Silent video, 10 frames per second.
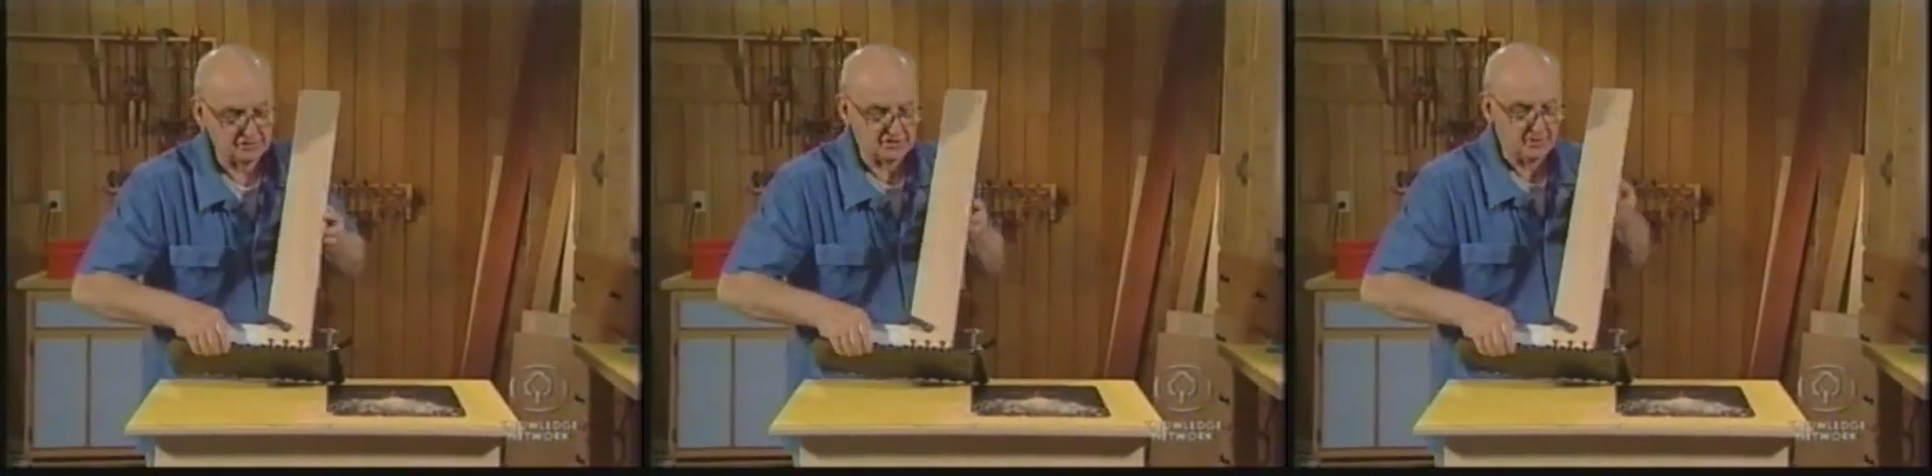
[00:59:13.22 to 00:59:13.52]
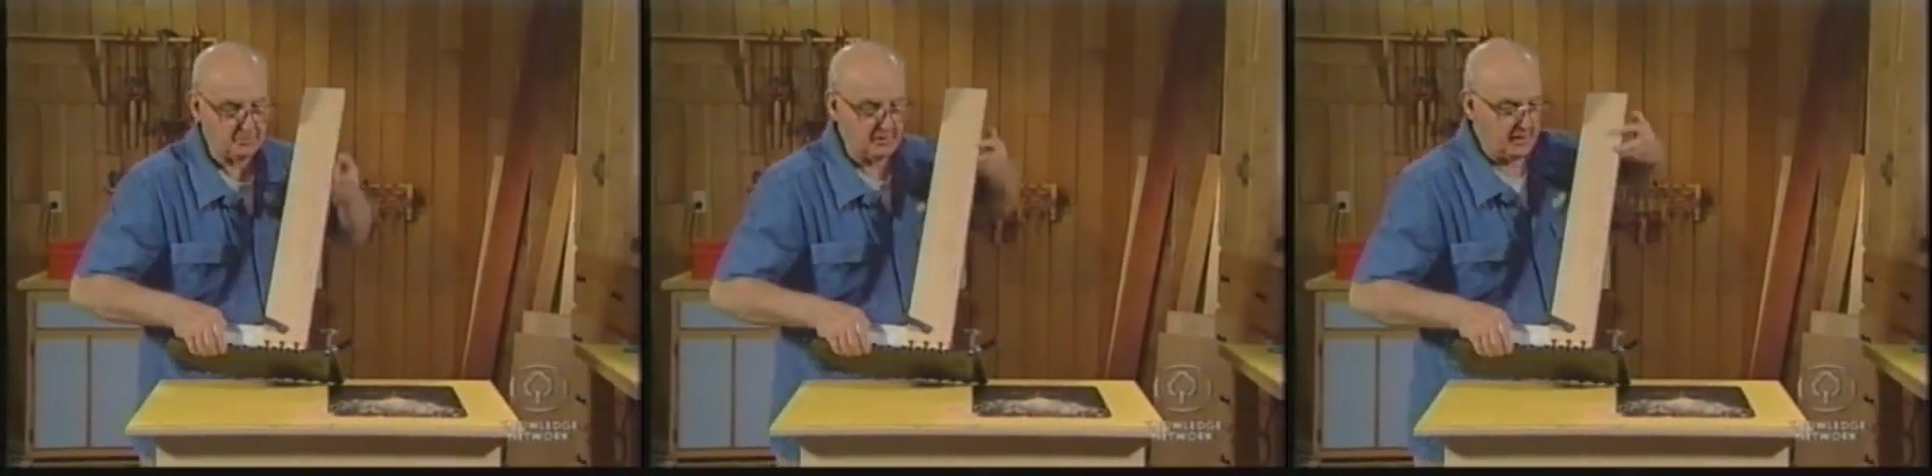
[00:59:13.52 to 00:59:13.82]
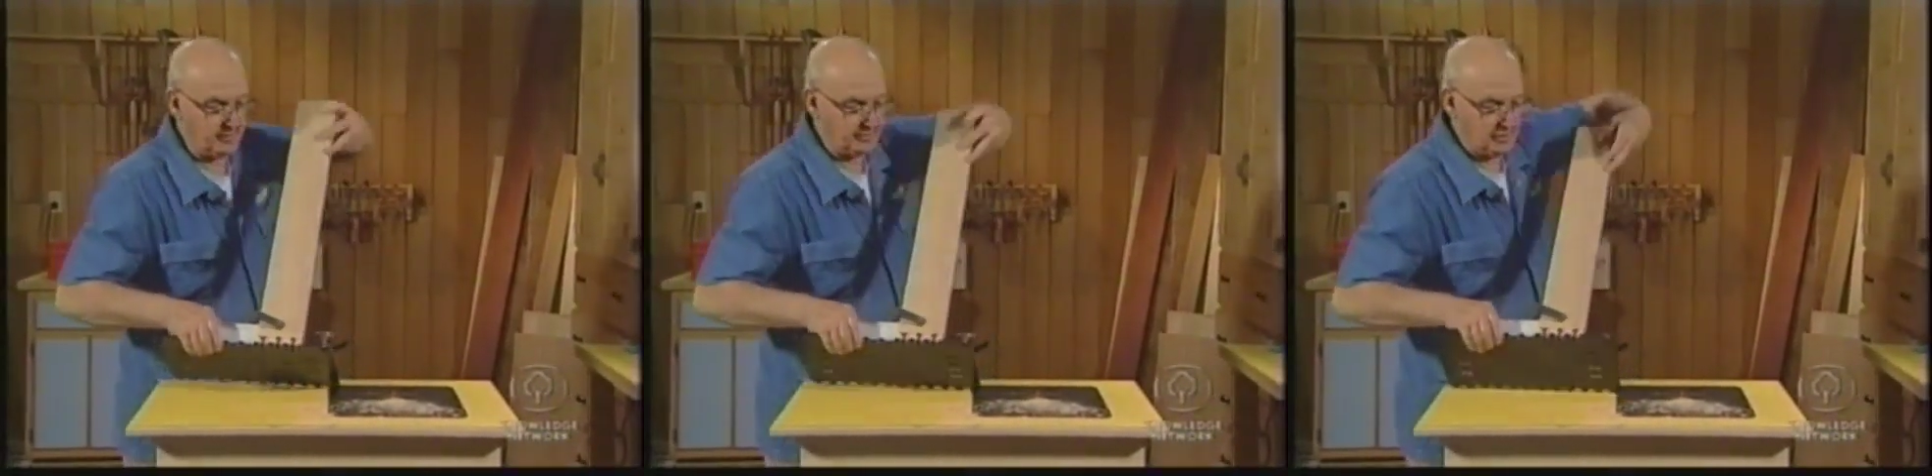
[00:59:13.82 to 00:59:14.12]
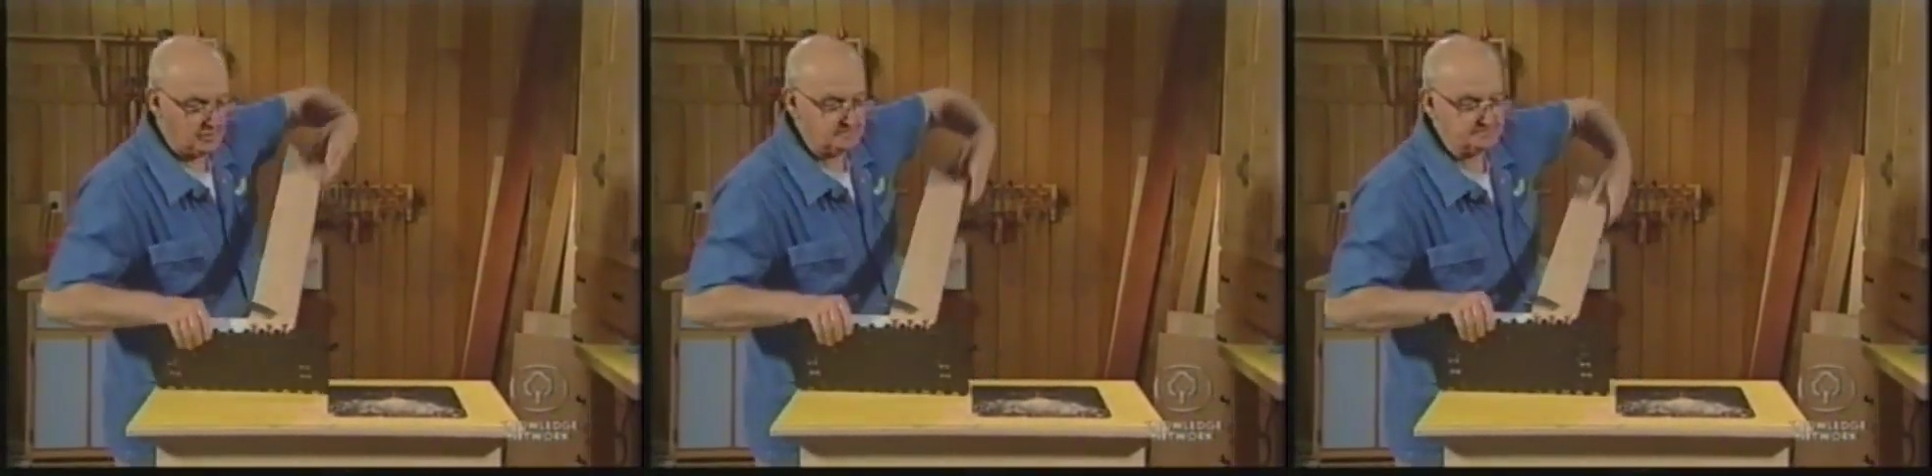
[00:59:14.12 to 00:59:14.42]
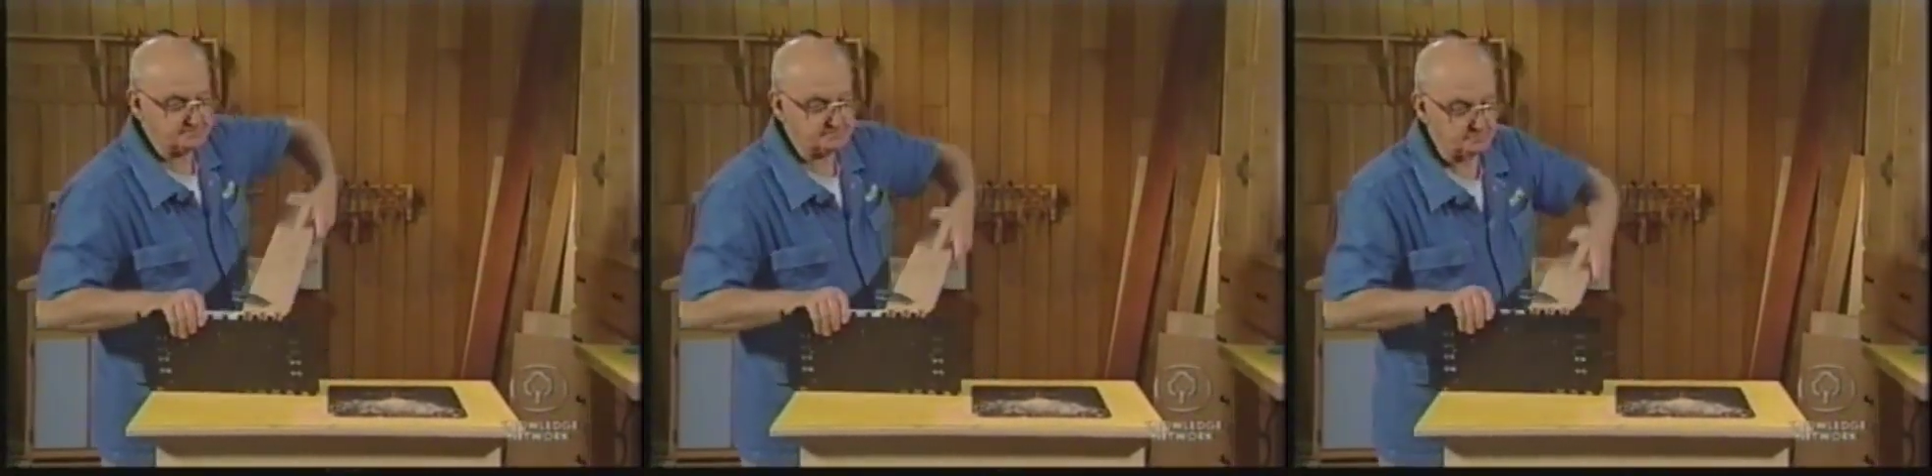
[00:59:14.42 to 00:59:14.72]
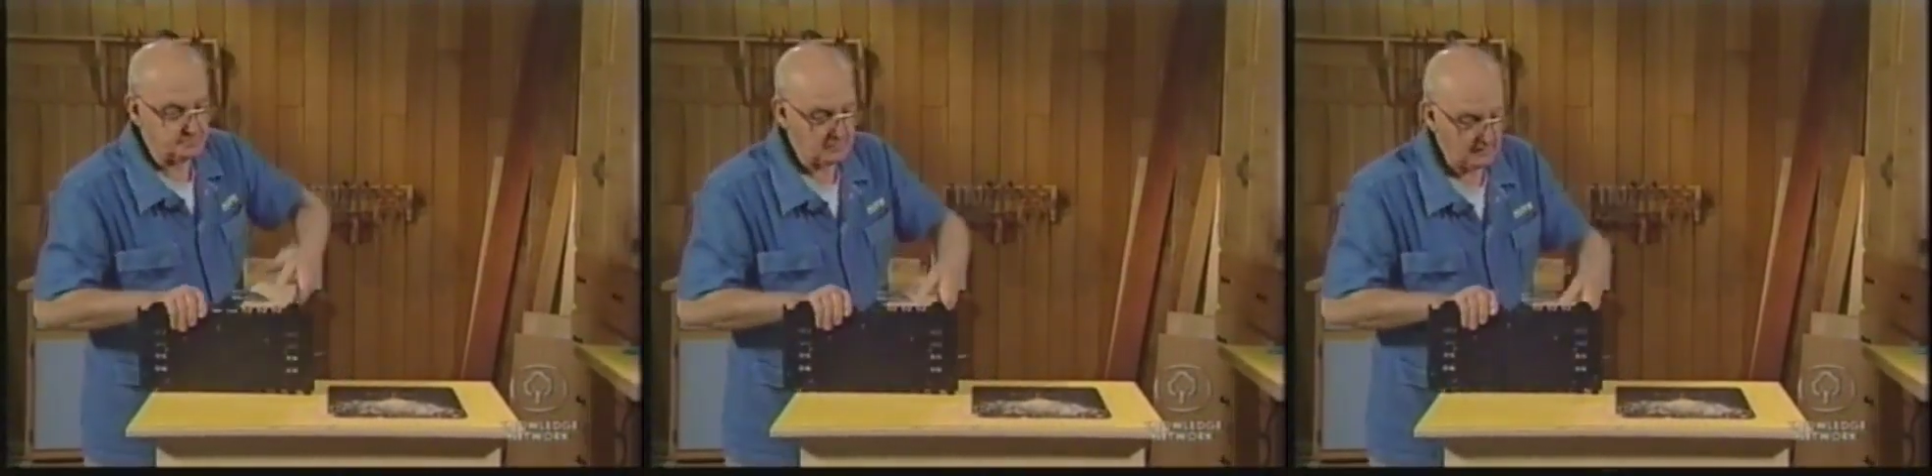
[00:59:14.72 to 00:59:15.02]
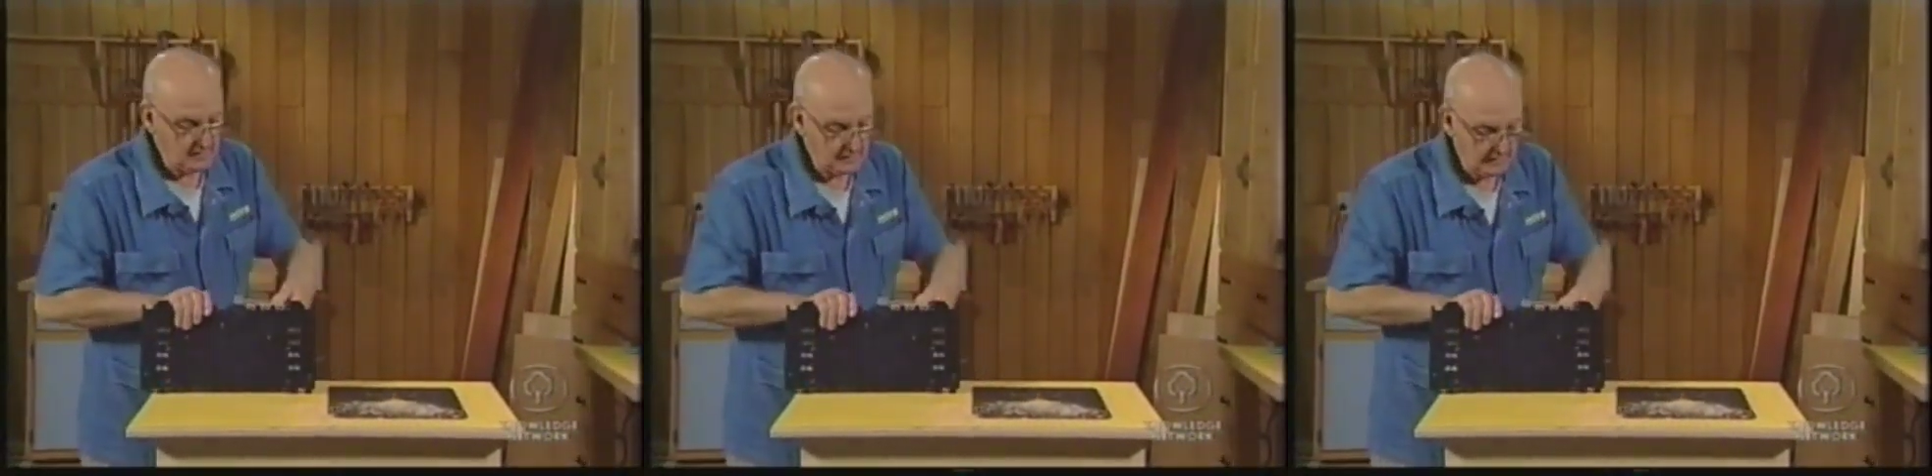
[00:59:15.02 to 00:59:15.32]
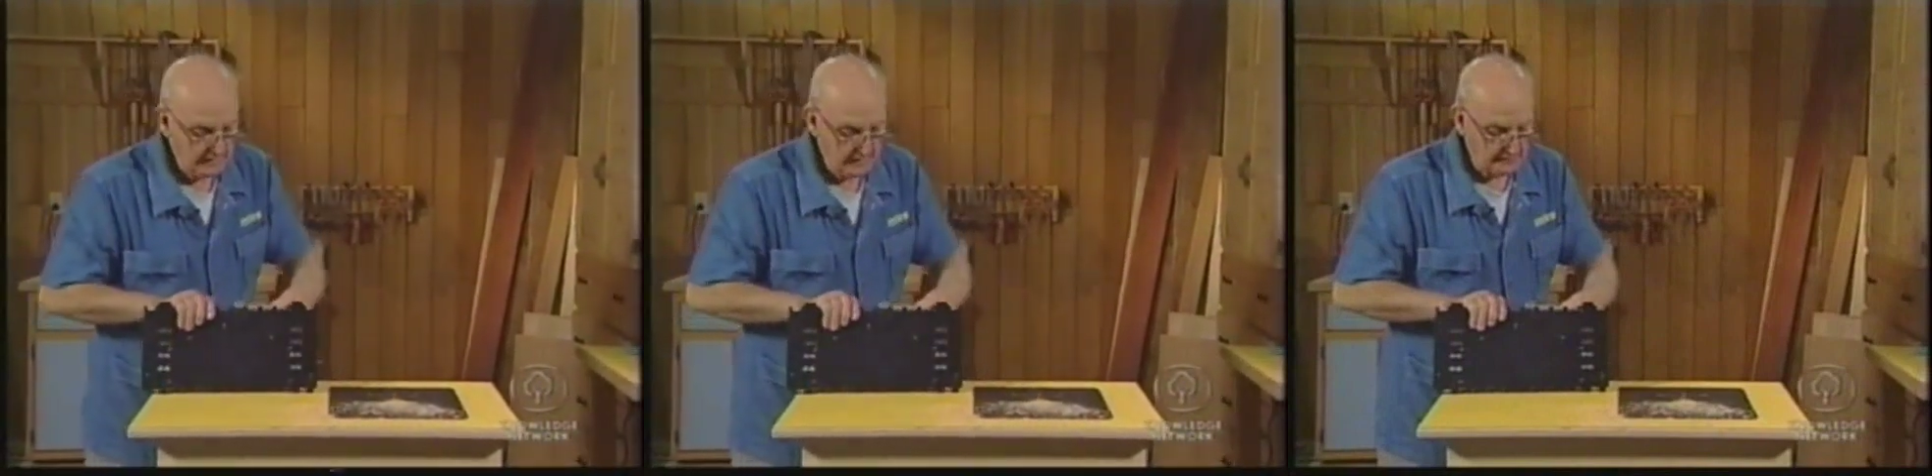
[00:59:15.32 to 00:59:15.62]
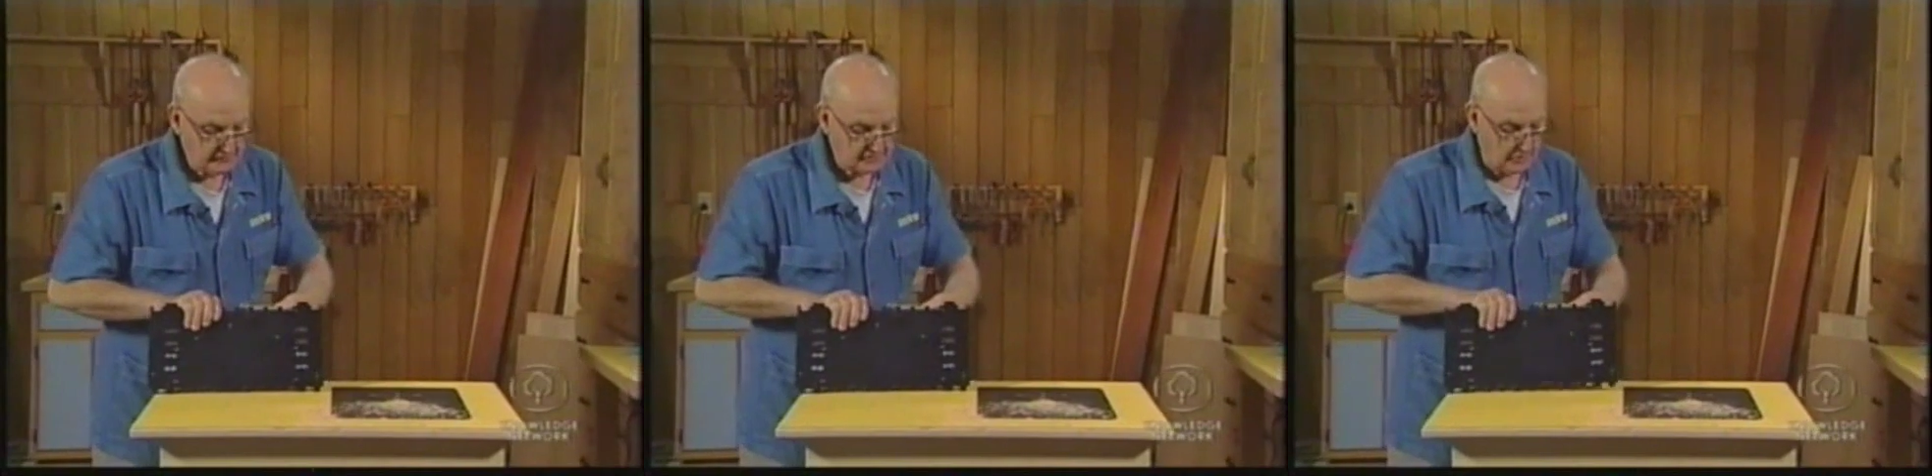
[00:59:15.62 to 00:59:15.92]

just tip that up here. It's